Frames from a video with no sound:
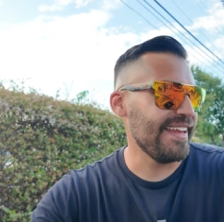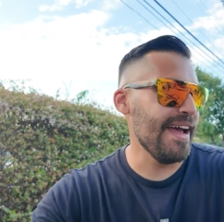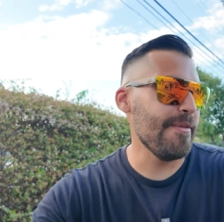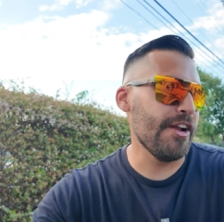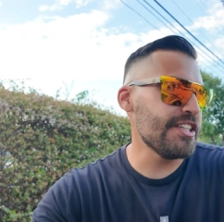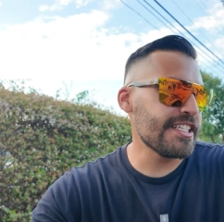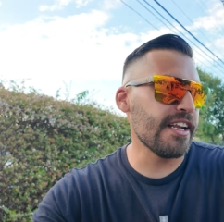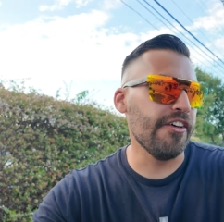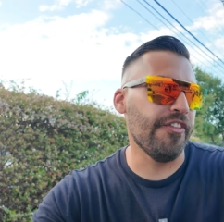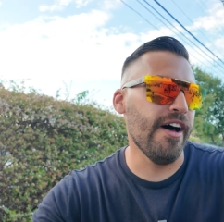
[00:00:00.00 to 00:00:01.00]
Yeah, no, it's a
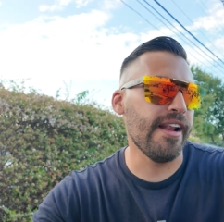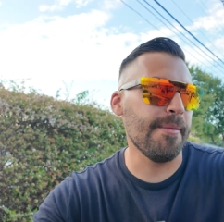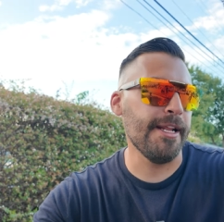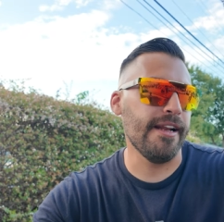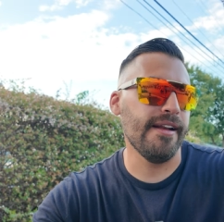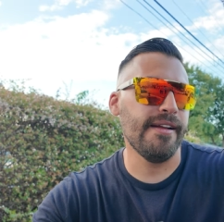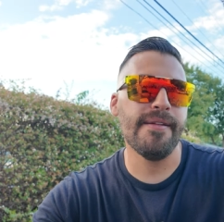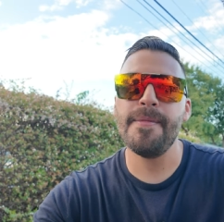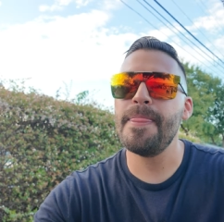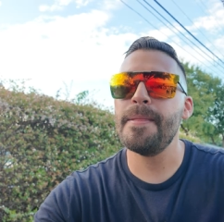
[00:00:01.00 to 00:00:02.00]
ton of fun. I mean, where do you
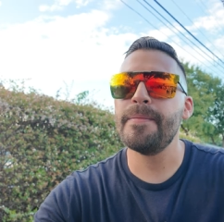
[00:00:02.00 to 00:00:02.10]
drift